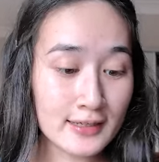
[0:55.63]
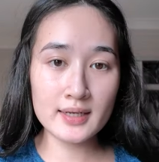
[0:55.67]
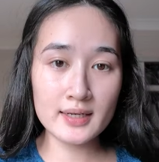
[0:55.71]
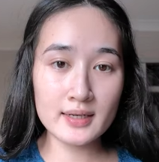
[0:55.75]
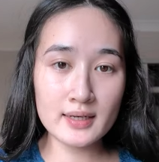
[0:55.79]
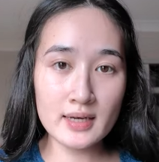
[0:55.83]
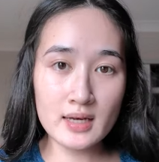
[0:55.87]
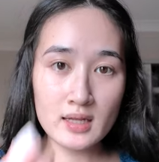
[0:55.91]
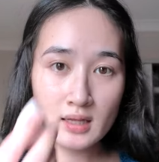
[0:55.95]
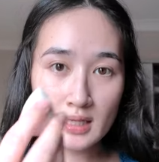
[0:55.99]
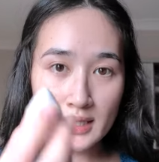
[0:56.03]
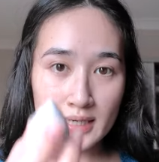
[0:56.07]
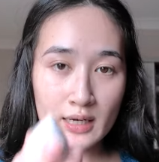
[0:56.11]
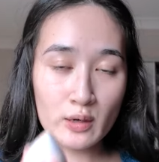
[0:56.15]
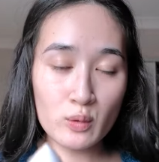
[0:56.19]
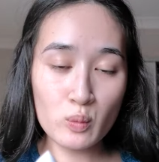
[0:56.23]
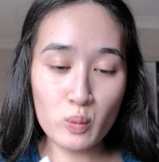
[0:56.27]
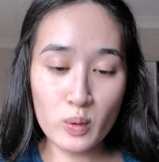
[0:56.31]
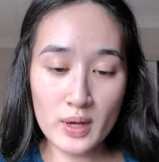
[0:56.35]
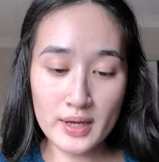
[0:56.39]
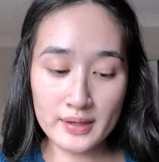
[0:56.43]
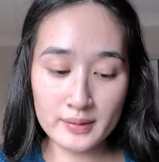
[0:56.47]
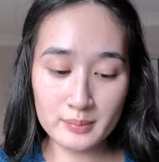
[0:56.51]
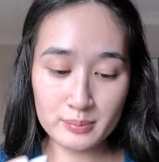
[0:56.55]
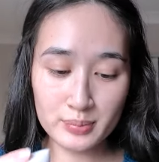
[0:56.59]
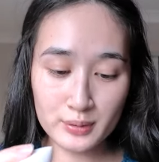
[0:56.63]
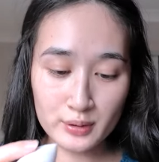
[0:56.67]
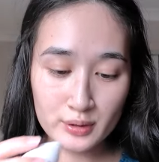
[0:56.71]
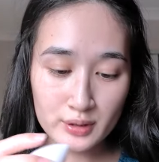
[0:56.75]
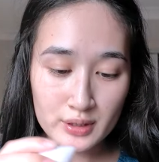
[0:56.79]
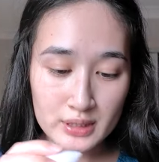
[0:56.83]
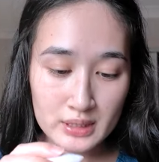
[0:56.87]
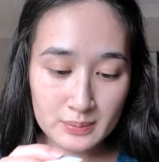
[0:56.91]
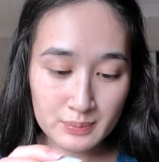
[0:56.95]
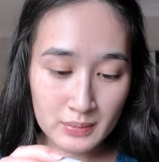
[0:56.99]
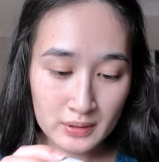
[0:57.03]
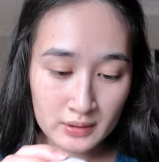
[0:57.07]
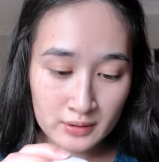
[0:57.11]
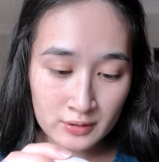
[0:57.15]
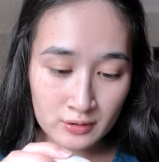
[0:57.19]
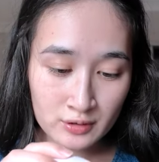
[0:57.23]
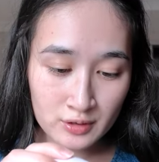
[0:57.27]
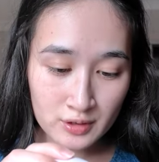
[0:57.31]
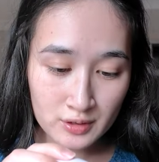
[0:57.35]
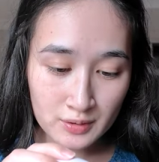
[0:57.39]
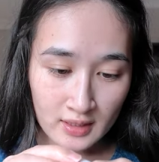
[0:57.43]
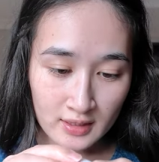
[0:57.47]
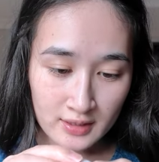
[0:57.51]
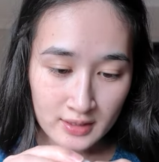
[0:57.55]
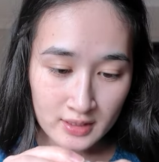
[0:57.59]
I get like a wet beauty
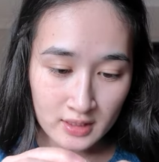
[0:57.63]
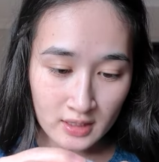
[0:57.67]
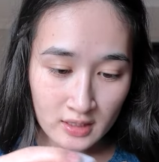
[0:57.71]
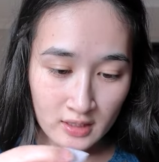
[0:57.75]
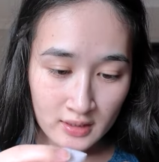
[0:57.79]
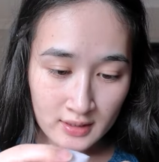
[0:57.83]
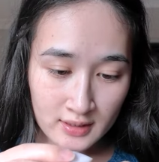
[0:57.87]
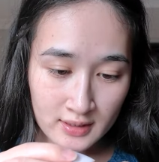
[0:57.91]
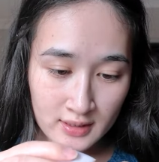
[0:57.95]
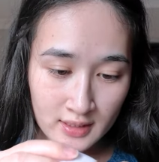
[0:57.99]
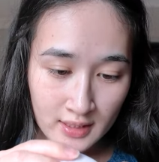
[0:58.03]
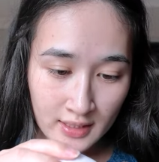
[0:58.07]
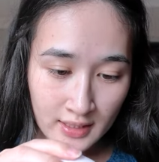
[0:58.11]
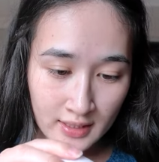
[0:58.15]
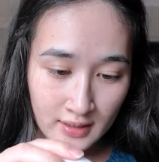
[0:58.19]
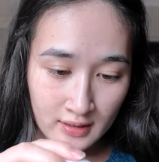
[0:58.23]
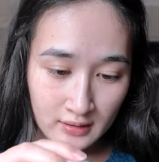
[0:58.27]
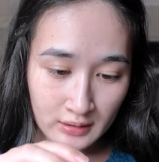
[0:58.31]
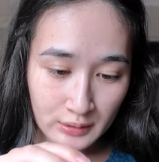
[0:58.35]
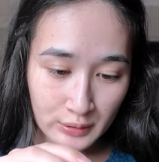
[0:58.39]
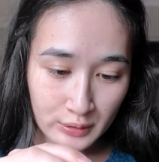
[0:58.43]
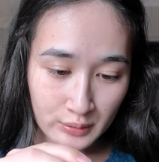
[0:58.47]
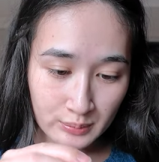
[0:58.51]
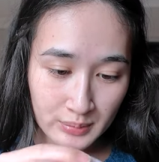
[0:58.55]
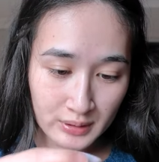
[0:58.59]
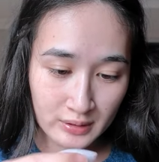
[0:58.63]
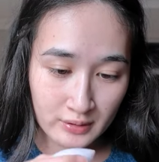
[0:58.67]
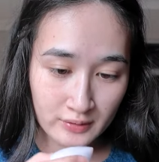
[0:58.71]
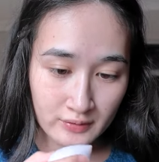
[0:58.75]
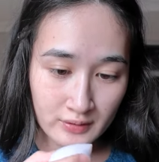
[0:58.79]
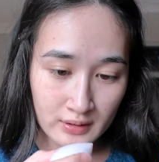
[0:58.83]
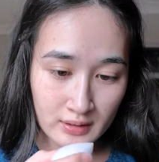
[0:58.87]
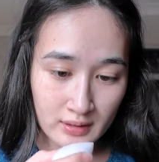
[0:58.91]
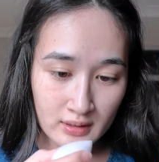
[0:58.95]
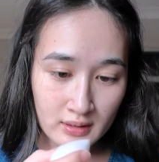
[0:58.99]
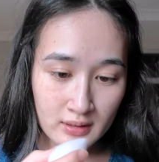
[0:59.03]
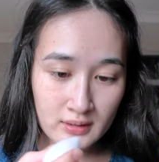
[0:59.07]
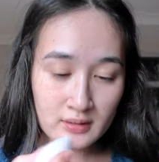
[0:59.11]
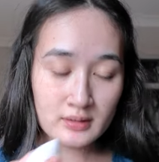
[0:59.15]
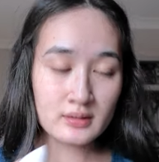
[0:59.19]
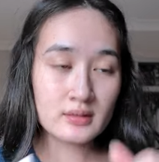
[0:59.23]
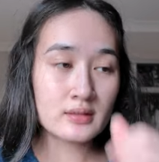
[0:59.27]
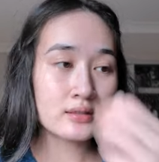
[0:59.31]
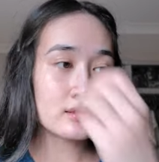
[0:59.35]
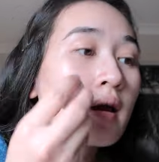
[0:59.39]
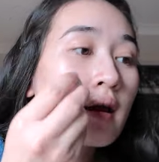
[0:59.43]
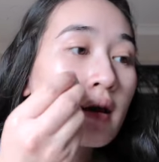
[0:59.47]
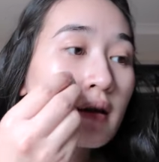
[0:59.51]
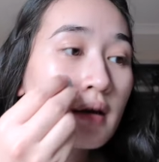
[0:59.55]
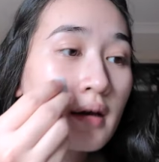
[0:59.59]
sponge and I kind of take a little bit of that
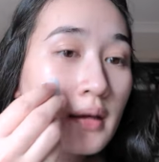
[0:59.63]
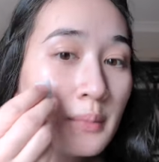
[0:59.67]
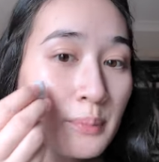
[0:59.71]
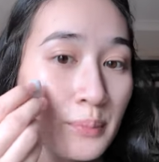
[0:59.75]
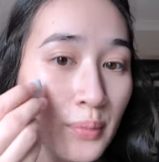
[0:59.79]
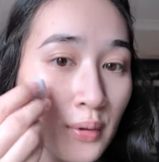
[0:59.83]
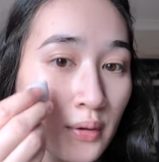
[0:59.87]
and I